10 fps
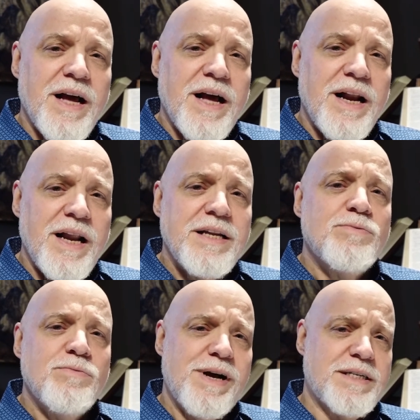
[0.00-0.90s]

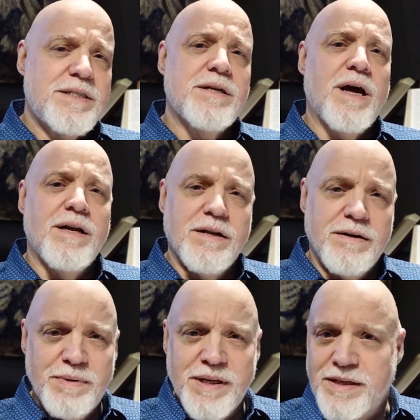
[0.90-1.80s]
let's rest a
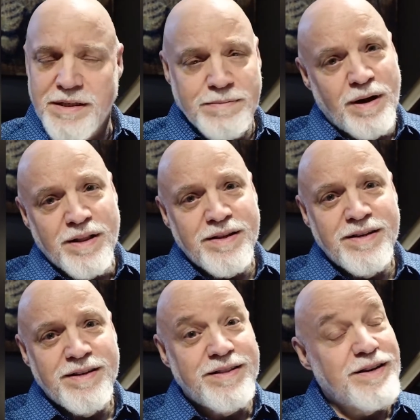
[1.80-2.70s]
little bit this month.
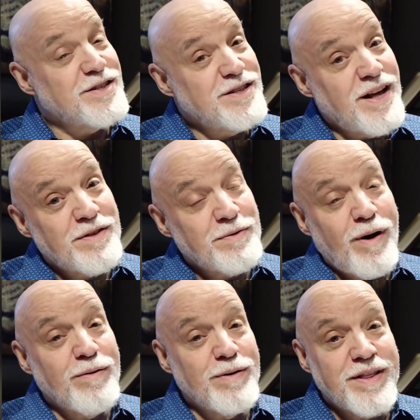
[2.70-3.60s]
There's nothing
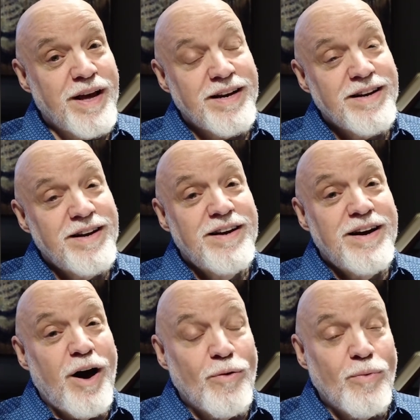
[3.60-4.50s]
wrong with that.
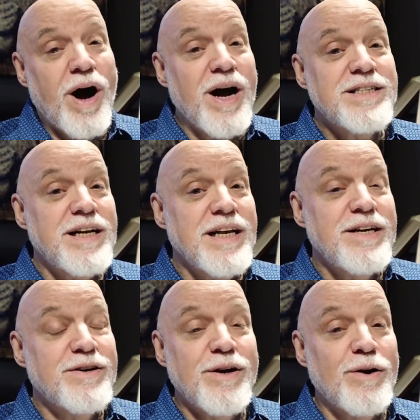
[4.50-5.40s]
A wise
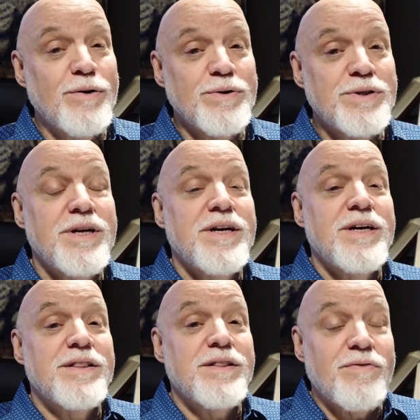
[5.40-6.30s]
leader knows
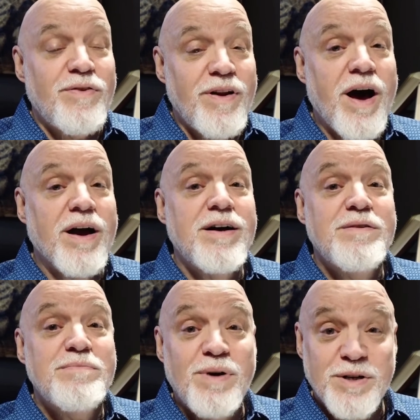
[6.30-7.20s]
the flock
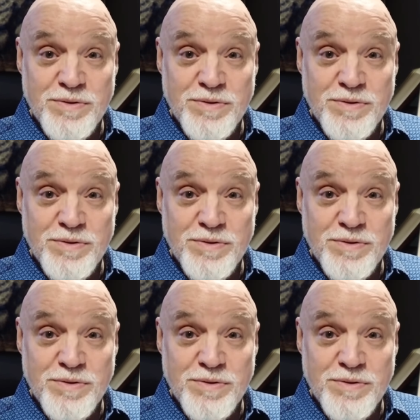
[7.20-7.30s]
must